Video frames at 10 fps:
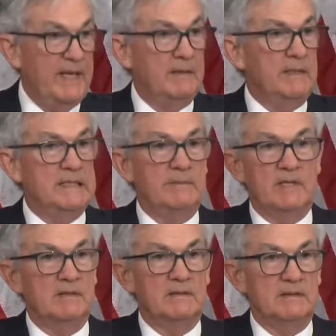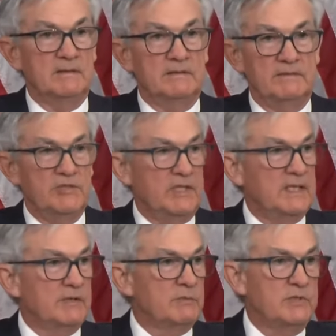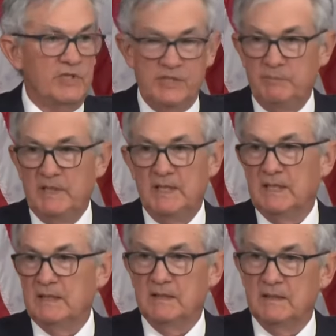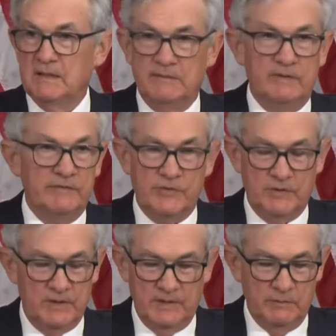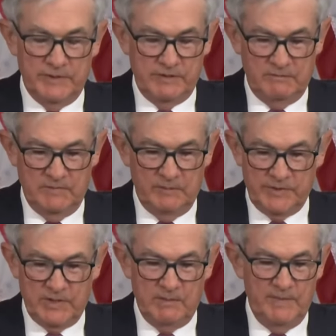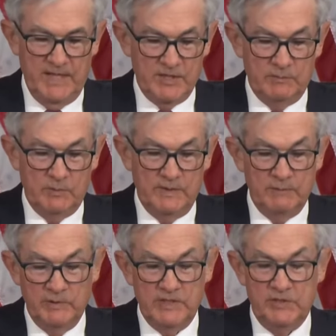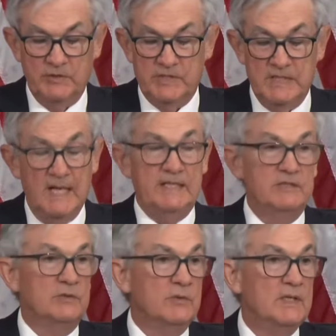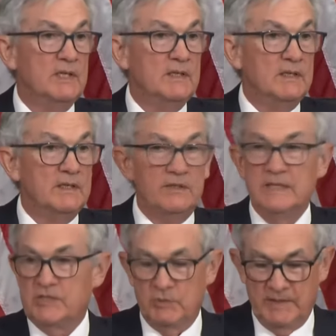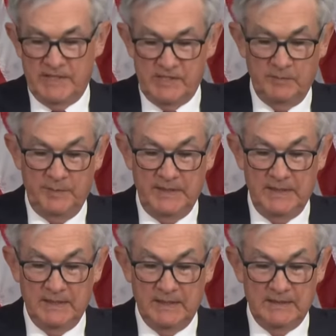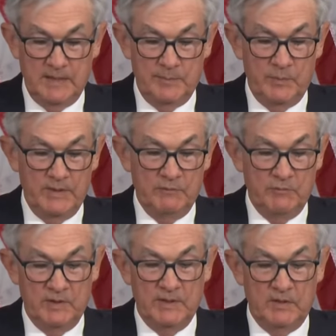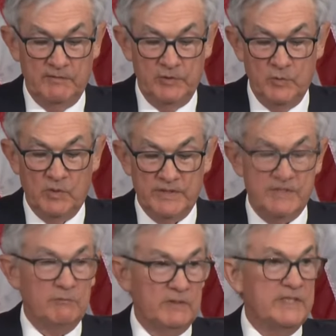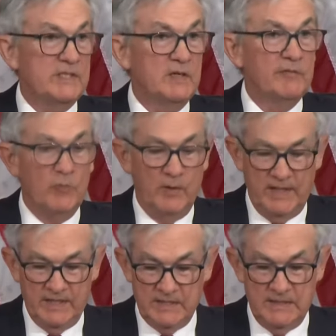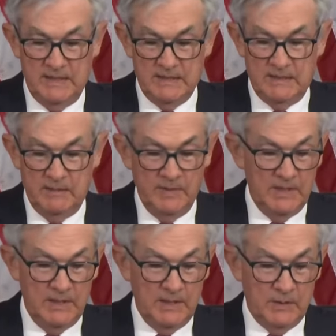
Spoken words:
pandemic shutdowns were just beginning. The level of certainty was almost unimaginable, and we chose not to issue an SEP at that point. Really, our view was that releasing a forecast at that time